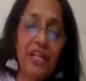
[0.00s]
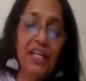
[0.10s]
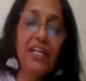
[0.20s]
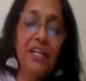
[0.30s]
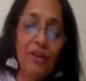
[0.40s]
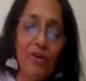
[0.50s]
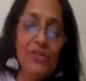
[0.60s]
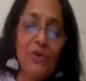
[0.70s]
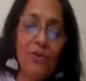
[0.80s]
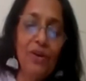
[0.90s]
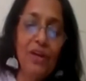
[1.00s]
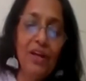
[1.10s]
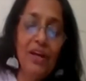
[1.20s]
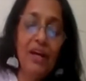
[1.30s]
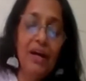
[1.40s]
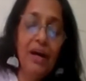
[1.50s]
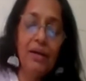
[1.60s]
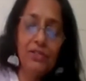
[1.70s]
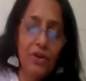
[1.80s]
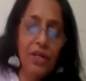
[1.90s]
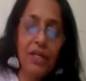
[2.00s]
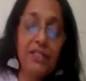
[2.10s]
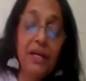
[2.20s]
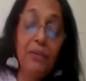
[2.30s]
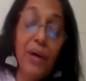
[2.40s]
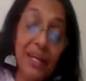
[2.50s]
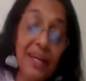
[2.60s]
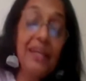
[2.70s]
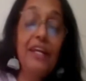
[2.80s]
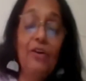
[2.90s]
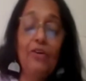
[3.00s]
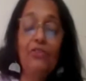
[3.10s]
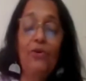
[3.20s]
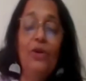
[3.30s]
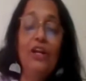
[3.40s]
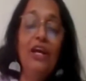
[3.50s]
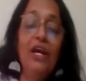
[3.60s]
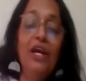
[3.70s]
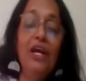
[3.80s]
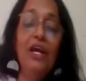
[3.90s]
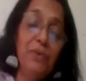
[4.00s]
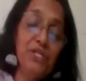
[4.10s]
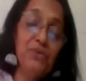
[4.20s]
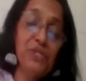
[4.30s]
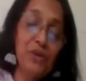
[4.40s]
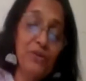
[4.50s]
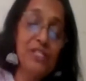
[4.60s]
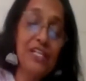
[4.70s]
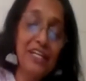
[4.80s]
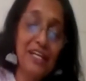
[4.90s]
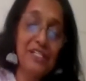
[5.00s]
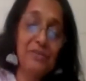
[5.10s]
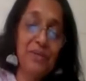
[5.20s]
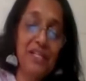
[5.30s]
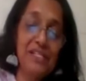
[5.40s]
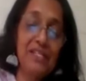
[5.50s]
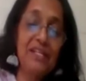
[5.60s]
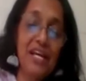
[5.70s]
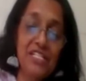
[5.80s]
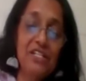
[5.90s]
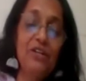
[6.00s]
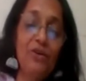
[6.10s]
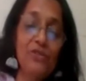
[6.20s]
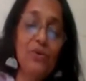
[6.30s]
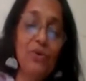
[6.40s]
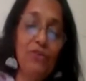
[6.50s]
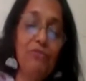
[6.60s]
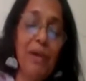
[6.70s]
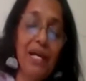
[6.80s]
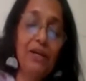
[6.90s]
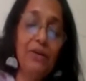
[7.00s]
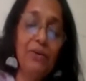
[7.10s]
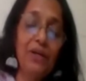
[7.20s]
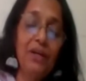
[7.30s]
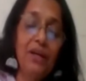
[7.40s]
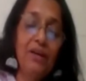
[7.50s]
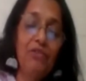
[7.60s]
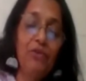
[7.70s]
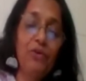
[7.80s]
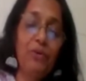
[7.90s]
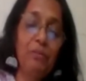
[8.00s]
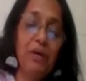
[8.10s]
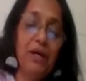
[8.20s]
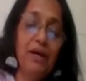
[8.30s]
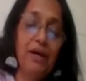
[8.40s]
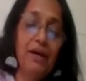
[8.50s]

of studying in a law school, working in a law school, which was closely engaged with this, the National Law School of Bangalore. So